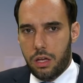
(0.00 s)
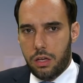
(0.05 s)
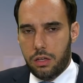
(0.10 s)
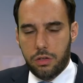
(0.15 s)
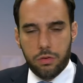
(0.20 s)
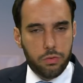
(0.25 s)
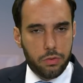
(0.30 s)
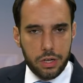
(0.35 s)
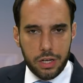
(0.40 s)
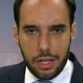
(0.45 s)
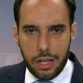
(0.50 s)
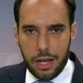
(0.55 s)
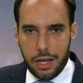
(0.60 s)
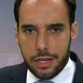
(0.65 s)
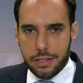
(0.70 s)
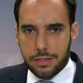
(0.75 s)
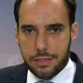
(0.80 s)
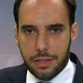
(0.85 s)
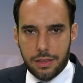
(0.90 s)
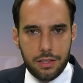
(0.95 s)
you
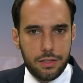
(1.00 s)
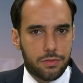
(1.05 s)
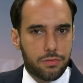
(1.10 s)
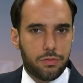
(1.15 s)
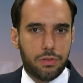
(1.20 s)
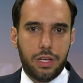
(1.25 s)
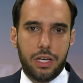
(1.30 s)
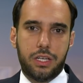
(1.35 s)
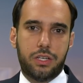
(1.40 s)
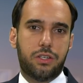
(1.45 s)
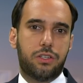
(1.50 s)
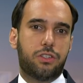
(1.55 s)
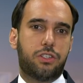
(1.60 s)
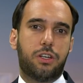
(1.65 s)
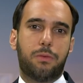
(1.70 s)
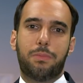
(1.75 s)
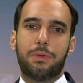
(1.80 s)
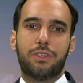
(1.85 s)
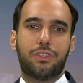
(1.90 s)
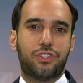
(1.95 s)
realize that this
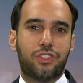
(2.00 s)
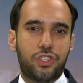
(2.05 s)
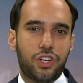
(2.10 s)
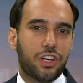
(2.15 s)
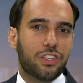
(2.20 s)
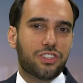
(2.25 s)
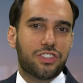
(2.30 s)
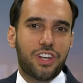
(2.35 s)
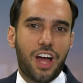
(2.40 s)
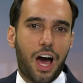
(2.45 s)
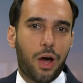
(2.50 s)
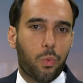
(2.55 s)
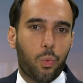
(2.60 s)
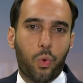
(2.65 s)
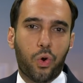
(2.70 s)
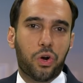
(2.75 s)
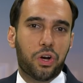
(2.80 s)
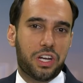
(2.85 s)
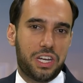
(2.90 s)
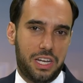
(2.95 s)
relationship is just not
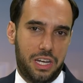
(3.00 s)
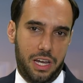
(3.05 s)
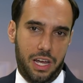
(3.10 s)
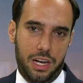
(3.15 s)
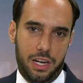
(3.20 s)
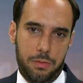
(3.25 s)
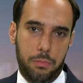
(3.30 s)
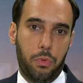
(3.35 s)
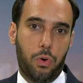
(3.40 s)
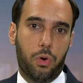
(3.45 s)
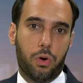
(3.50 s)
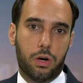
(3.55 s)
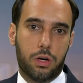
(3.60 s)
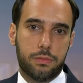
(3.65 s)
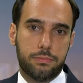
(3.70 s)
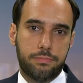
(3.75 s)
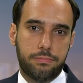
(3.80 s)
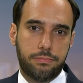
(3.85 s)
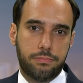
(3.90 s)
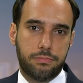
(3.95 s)
working anymore.
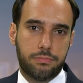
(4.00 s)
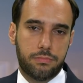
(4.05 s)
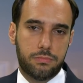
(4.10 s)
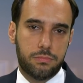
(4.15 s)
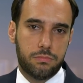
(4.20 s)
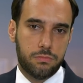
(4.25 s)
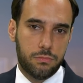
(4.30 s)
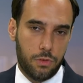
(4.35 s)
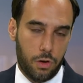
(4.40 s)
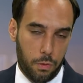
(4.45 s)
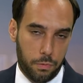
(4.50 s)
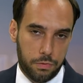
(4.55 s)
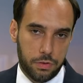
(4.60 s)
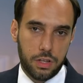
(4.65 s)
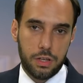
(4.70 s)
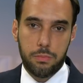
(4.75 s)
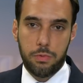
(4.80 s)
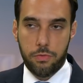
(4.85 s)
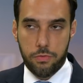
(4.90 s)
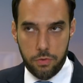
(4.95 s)

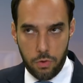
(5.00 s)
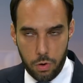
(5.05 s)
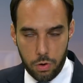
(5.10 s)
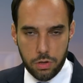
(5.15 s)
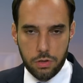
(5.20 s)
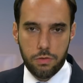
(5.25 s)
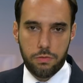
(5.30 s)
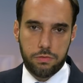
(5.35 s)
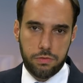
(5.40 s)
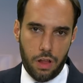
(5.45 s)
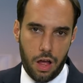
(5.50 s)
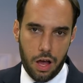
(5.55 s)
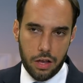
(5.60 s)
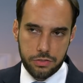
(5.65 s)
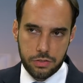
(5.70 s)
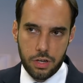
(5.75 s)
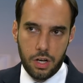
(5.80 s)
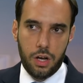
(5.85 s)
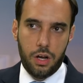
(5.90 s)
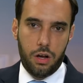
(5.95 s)
Hopefully before you've
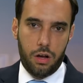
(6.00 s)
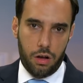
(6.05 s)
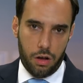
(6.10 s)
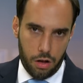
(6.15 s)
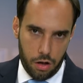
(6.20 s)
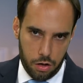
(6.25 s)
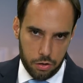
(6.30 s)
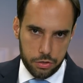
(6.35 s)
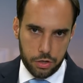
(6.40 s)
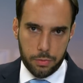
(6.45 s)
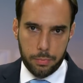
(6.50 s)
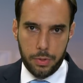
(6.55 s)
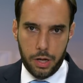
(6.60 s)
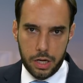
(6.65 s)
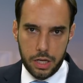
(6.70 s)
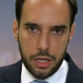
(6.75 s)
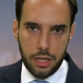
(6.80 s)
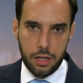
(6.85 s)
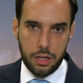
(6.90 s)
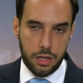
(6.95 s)
lost all your
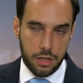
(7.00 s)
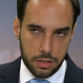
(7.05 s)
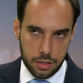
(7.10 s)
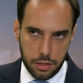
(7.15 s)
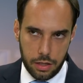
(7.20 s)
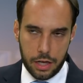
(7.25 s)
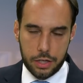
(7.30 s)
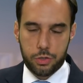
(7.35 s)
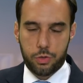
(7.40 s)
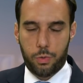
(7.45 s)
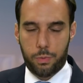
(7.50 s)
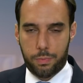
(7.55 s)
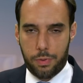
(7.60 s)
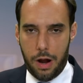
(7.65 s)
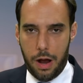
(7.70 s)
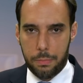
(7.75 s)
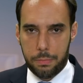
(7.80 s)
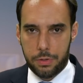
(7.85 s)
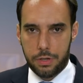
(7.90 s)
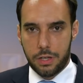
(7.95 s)
money and intellectual
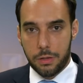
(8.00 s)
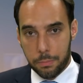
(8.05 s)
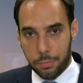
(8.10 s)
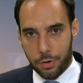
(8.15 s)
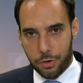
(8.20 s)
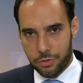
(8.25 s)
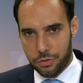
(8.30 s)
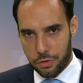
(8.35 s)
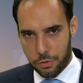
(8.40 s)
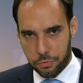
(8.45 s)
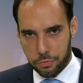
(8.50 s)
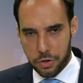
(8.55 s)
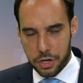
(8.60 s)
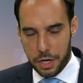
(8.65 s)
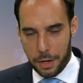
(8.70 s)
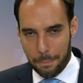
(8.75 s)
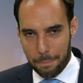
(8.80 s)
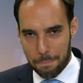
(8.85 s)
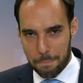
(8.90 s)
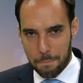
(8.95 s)
property and personal
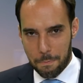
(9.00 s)
freedom.